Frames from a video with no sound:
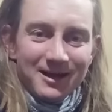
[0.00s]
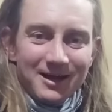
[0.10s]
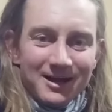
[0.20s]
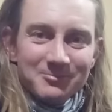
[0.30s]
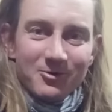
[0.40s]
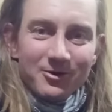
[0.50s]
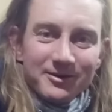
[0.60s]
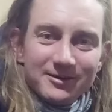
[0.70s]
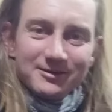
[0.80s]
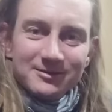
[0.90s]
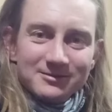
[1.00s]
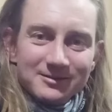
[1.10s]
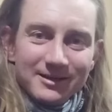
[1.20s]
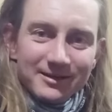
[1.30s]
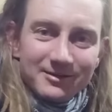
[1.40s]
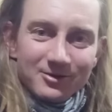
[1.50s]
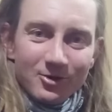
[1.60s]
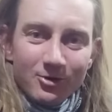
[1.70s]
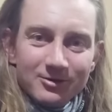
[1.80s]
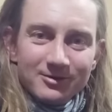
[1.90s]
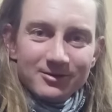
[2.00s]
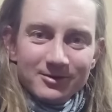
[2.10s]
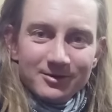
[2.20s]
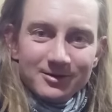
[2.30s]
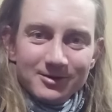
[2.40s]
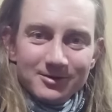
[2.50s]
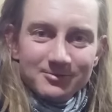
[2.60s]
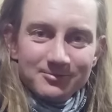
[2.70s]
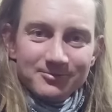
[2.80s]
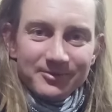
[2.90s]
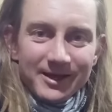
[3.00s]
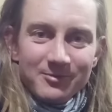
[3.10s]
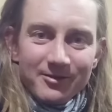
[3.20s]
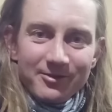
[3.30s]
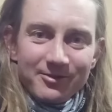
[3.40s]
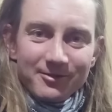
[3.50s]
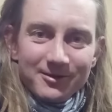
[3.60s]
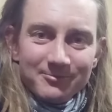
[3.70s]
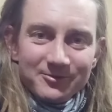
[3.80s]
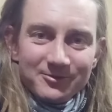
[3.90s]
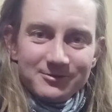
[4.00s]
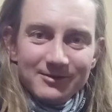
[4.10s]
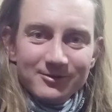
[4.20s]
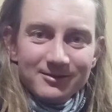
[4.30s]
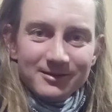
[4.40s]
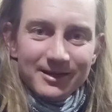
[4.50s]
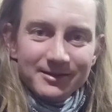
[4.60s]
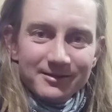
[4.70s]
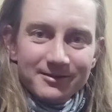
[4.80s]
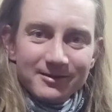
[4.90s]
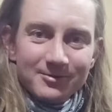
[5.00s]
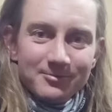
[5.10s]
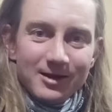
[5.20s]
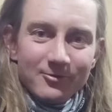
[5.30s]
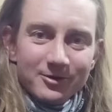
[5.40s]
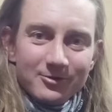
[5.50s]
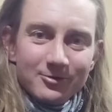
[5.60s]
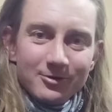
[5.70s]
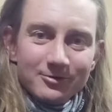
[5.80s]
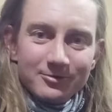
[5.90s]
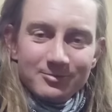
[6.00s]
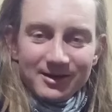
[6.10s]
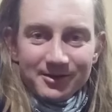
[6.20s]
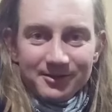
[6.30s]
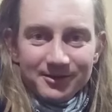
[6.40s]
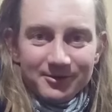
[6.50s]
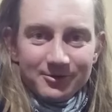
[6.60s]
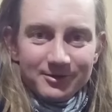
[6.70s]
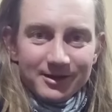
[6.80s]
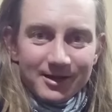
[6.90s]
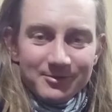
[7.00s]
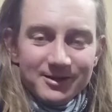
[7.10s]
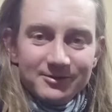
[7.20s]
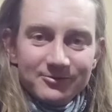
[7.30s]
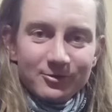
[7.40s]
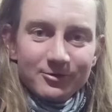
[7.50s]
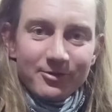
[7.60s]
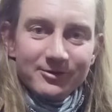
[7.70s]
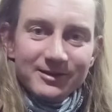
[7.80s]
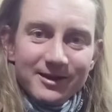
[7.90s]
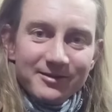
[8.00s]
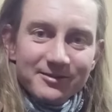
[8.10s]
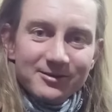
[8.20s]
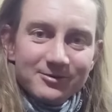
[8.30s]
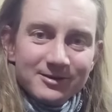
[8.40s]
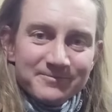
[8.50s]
I'm on a long 9 months travel, and I wanted to go to Pakistan, or I'm here for 30 days now